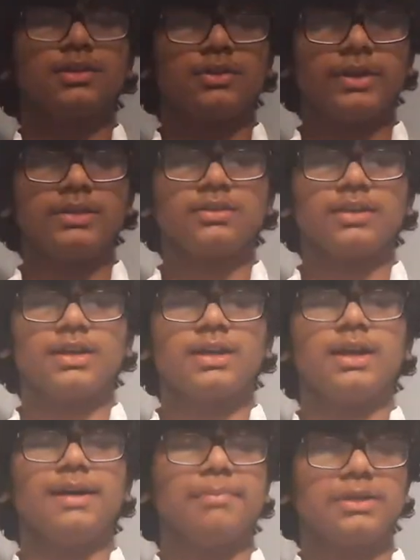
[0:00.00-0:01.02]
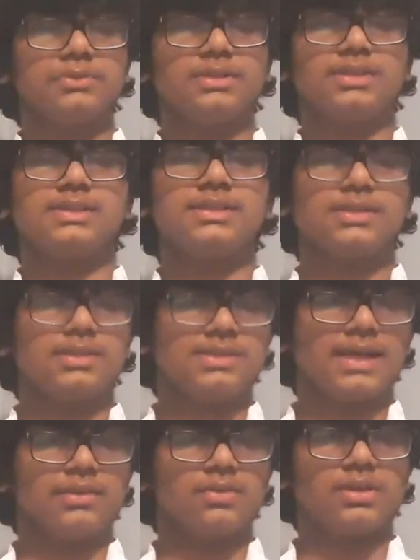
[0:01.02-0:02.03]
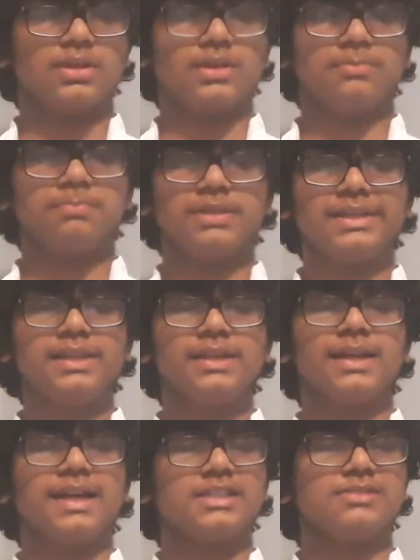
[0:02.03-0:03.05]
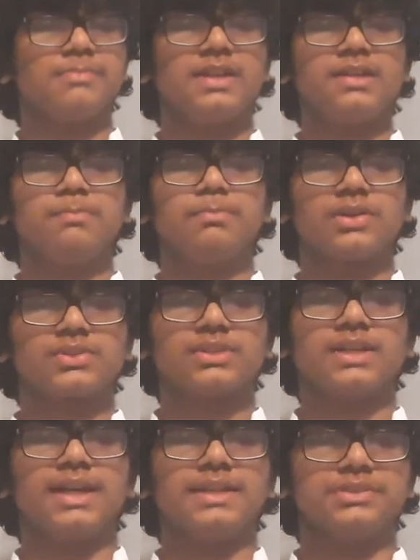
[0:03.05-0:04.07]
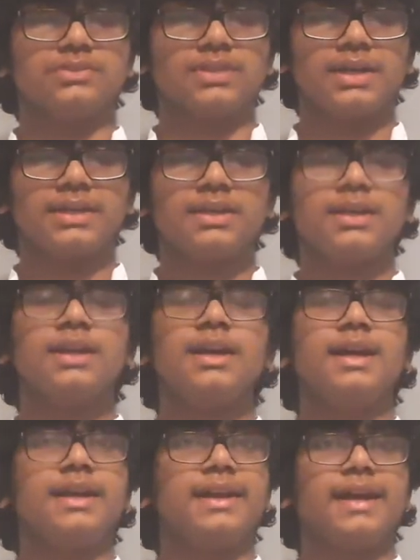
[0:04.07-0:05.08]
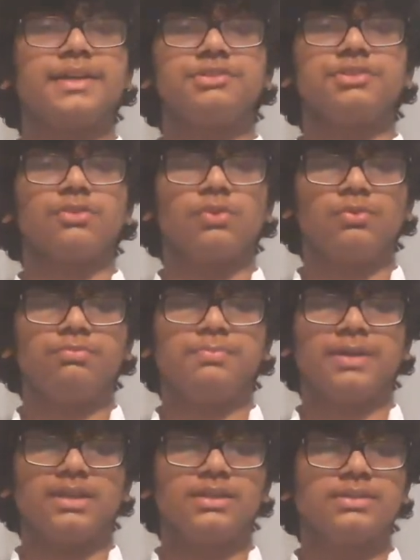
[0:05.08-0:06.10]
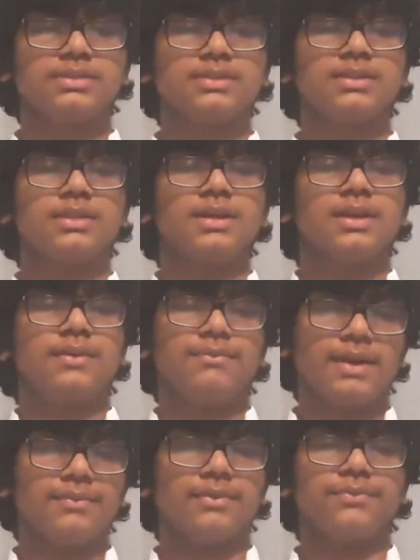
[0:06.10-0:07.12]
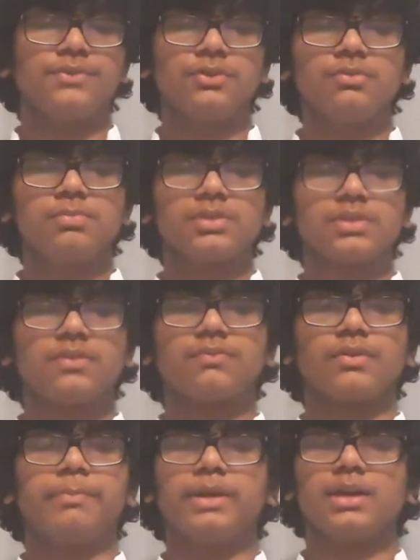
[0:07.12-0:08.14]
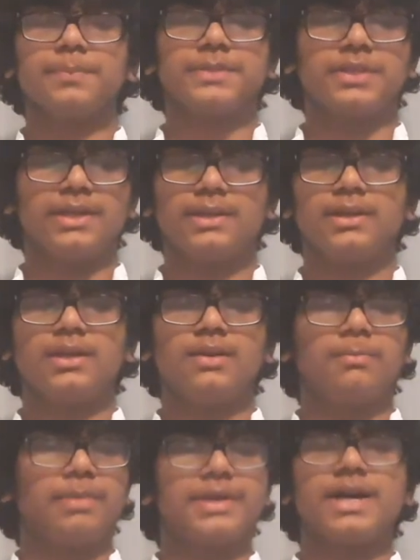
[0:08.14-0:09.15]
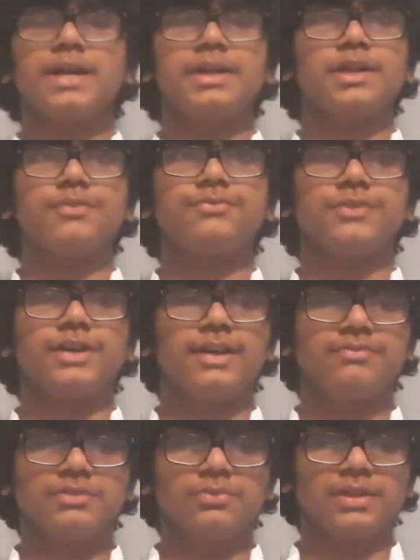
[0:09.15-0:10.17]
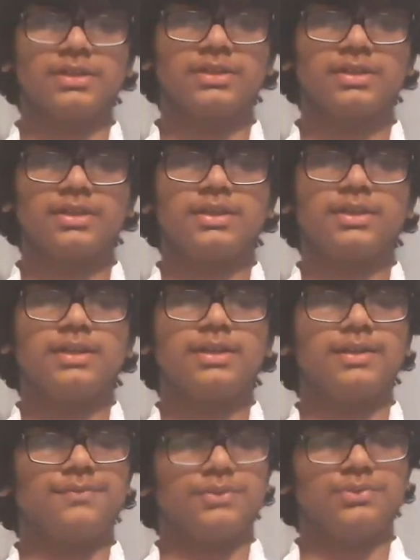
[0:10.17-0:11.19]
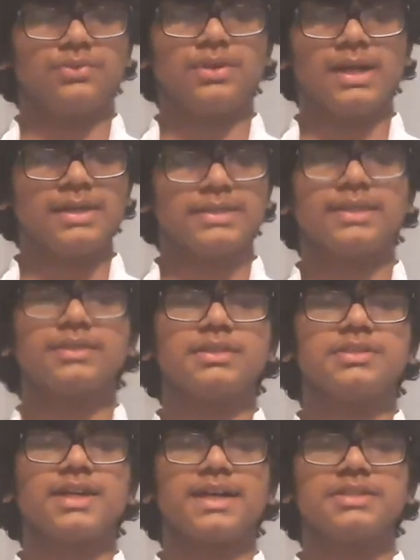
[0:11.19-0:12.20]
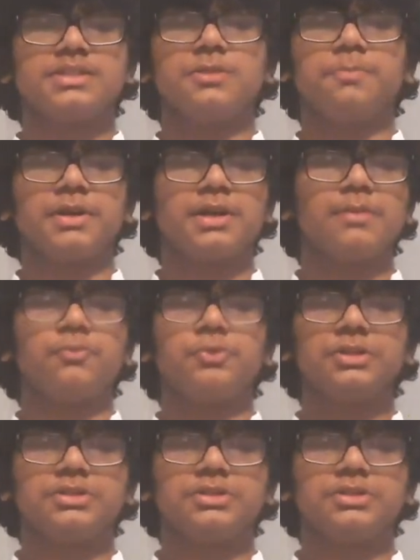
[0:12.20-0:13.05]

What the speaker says: great thing about this is that you can complete as many books as you like and at your own pace. We have a few books for pickup today, but not enough for everyone. If you do not get the chance to pick up one